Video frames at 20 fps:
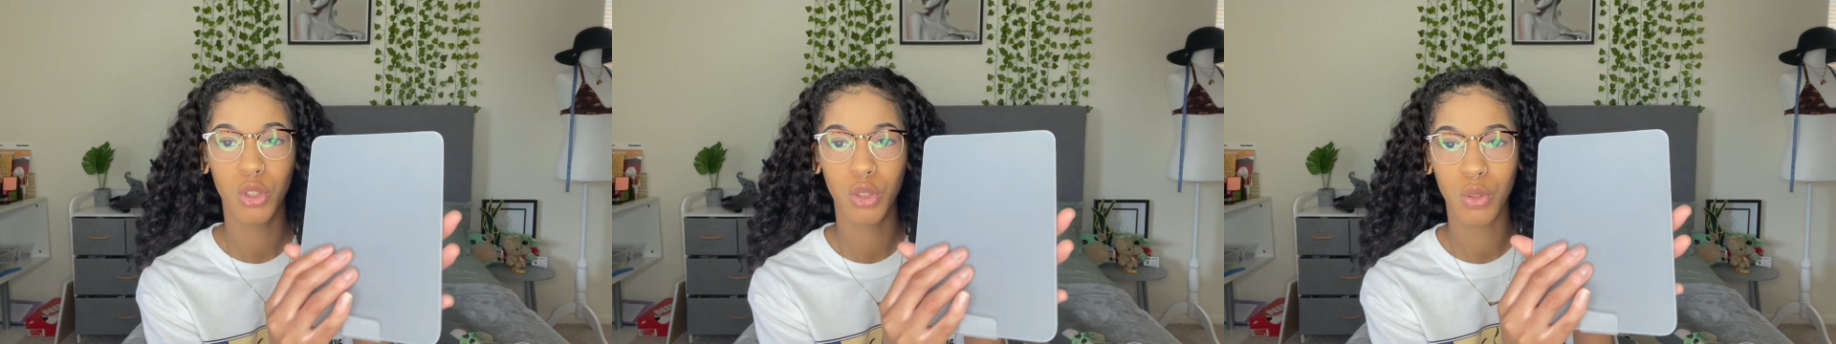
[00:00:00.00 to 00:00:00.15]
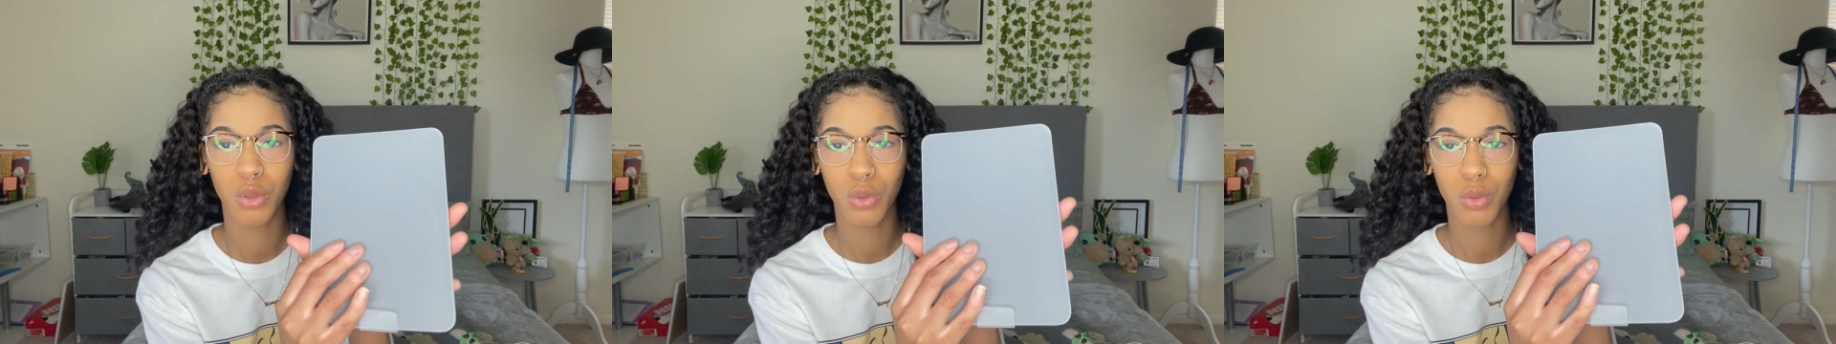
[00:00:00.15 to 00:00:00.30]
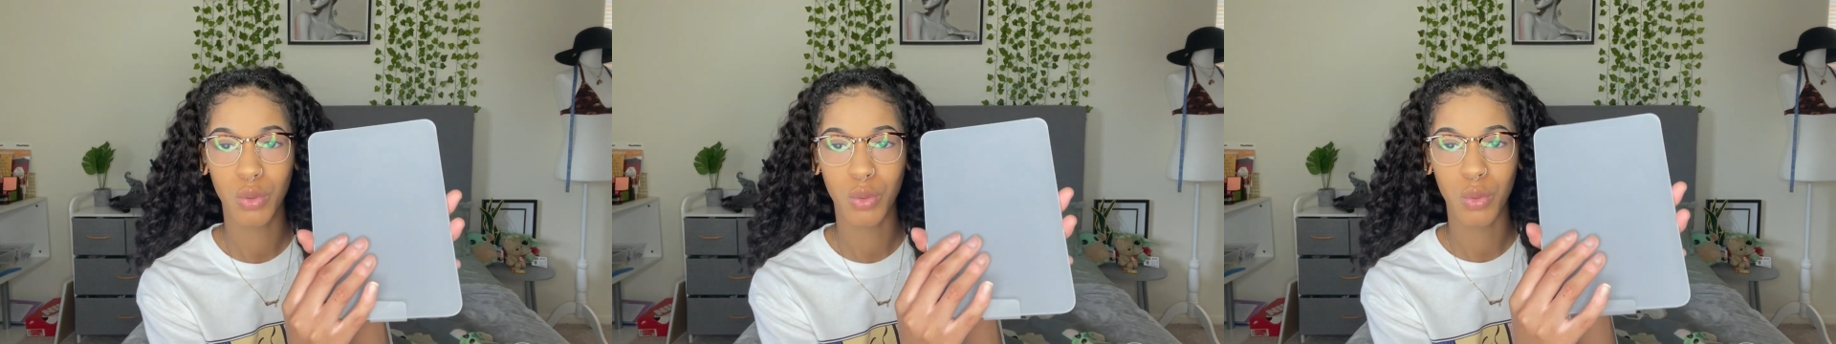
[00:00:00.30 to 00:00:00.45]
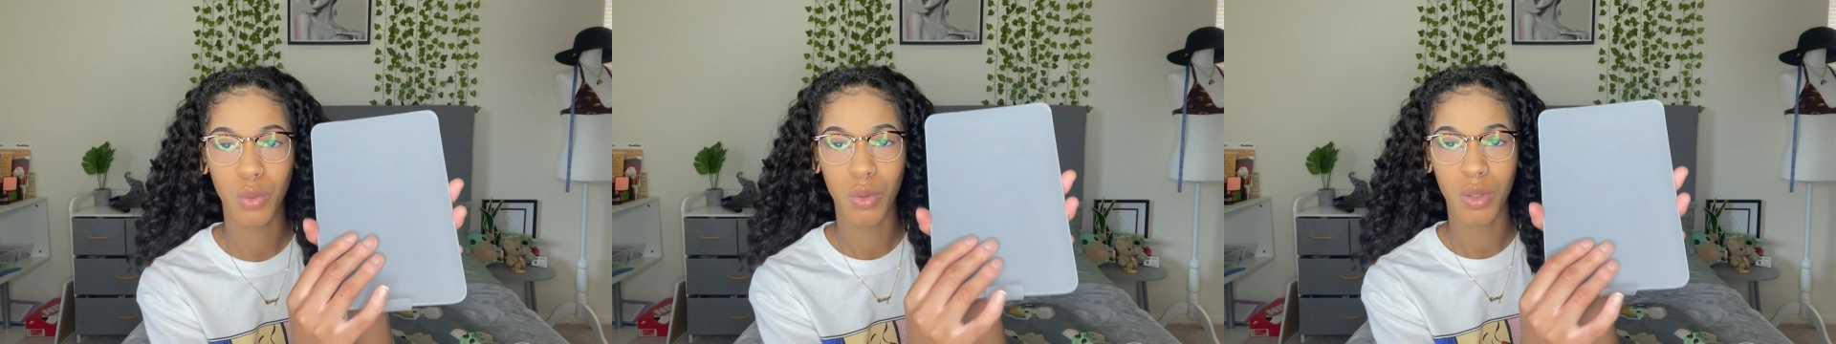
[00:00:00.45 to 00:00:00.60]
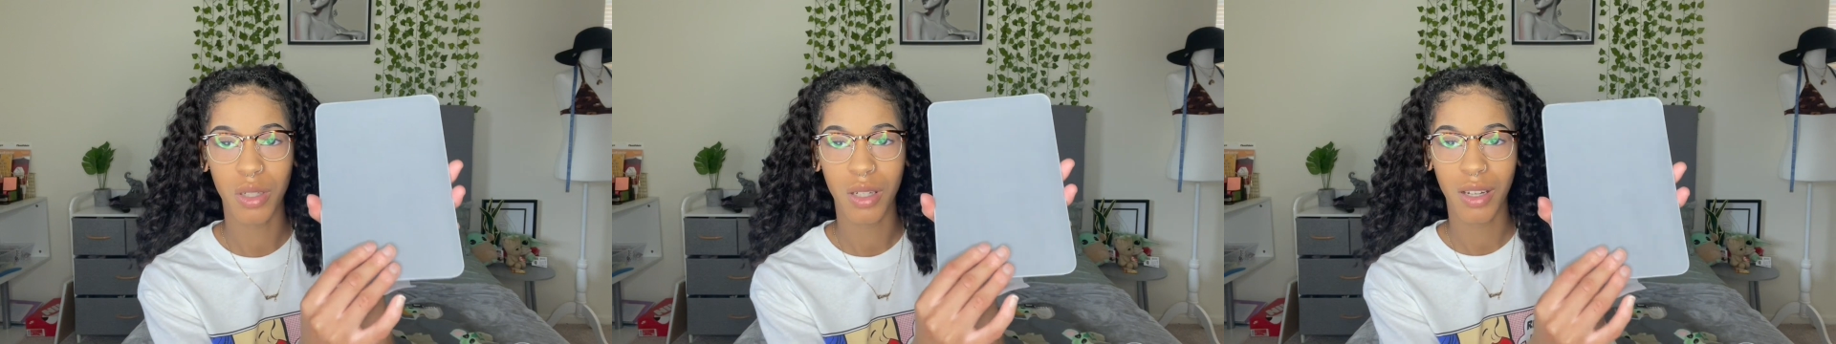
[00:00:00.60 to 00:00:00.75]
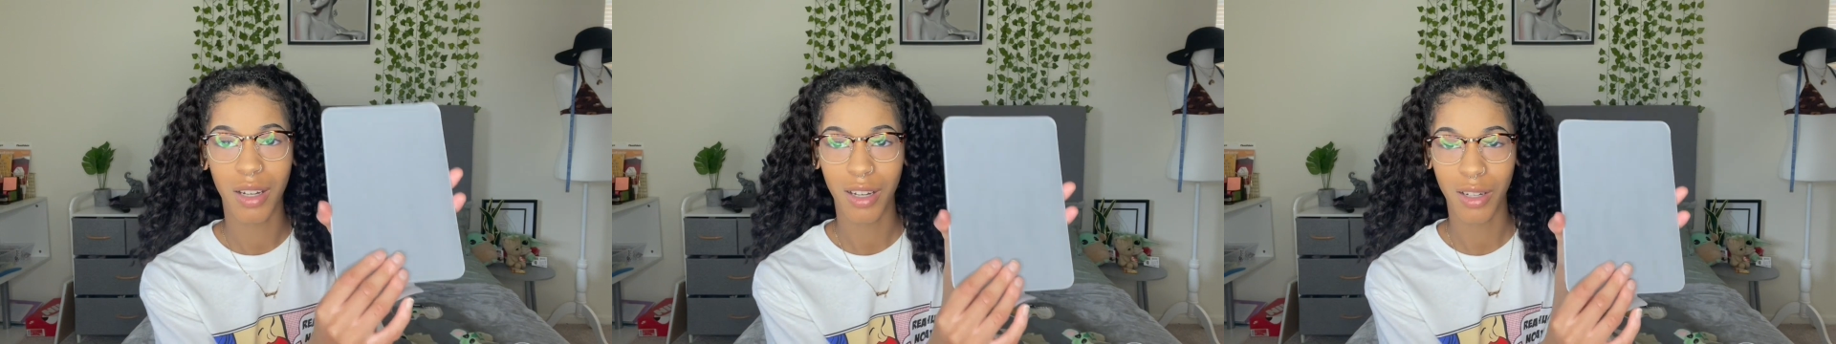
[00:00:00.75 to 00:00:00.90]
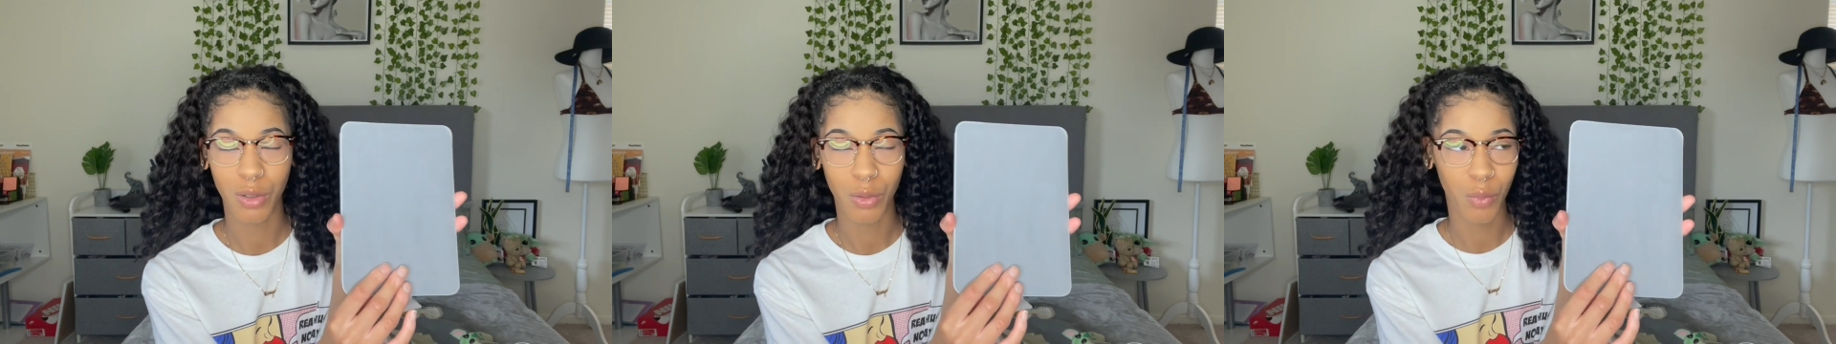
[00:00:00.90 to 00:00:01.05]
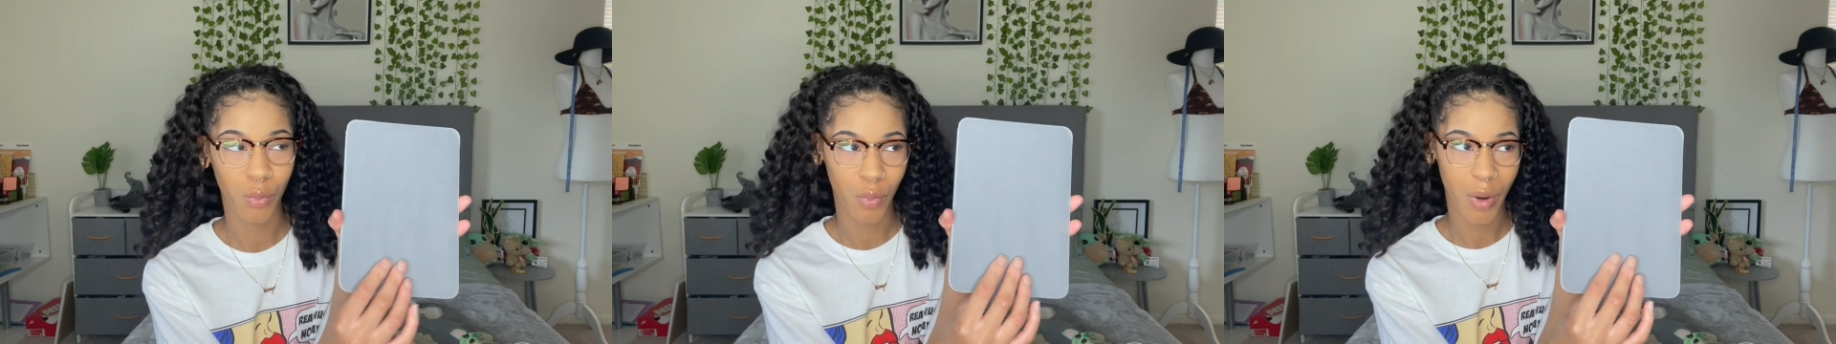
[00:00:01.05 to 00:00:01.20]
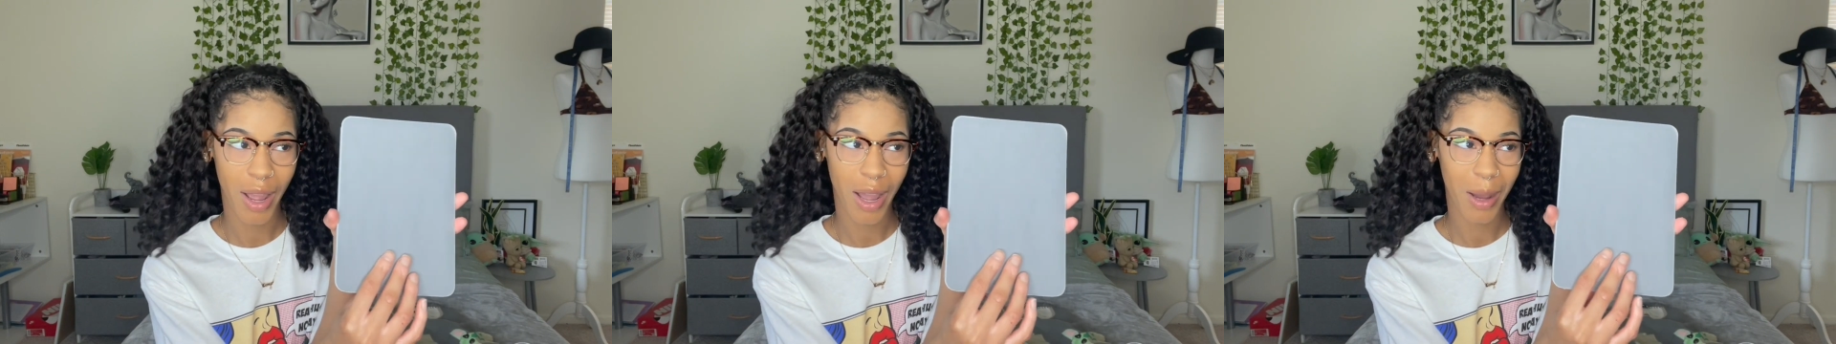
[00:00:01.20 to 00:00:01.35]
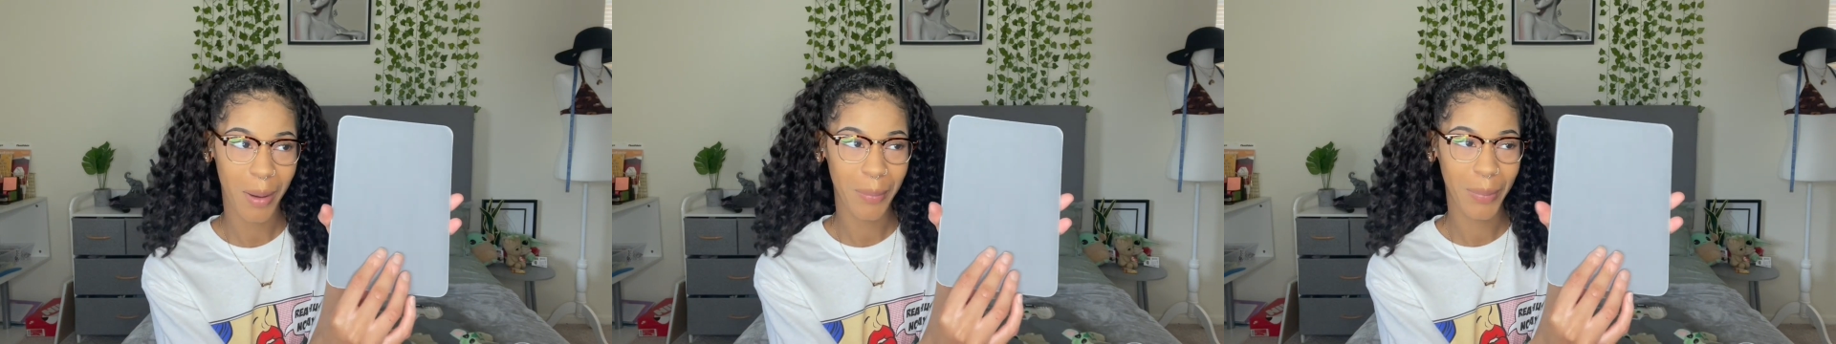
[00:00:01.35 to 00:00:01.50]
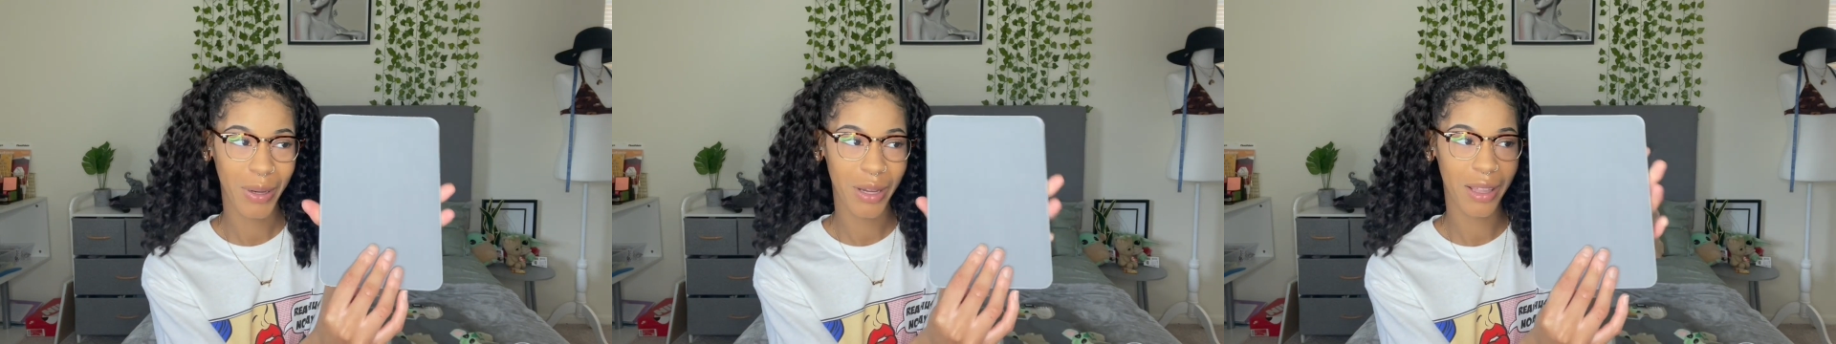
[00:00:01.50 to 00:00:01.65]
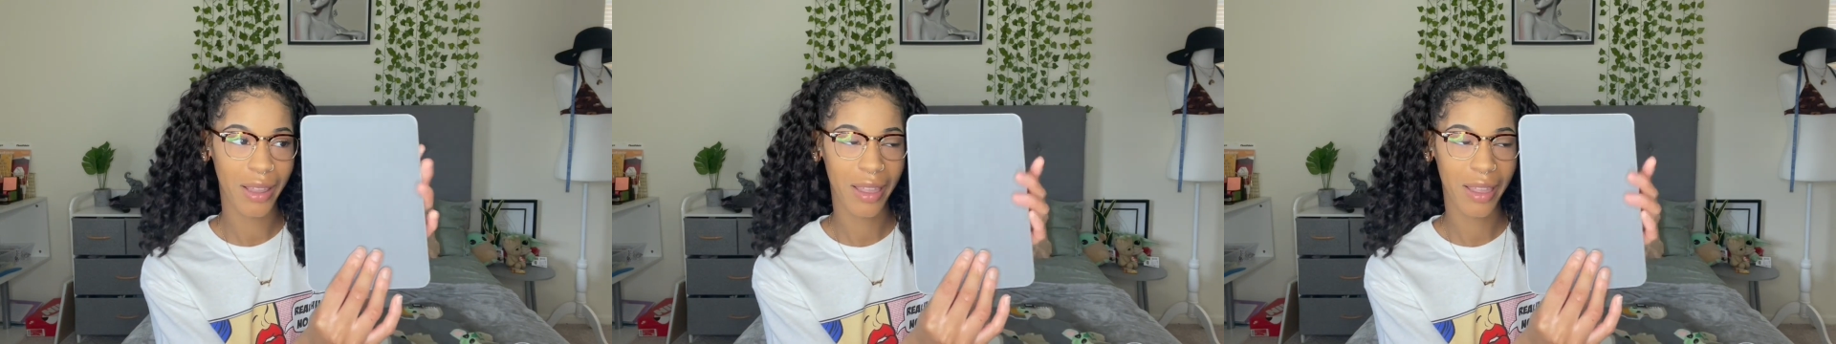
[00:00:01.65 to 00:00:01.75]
to unwrap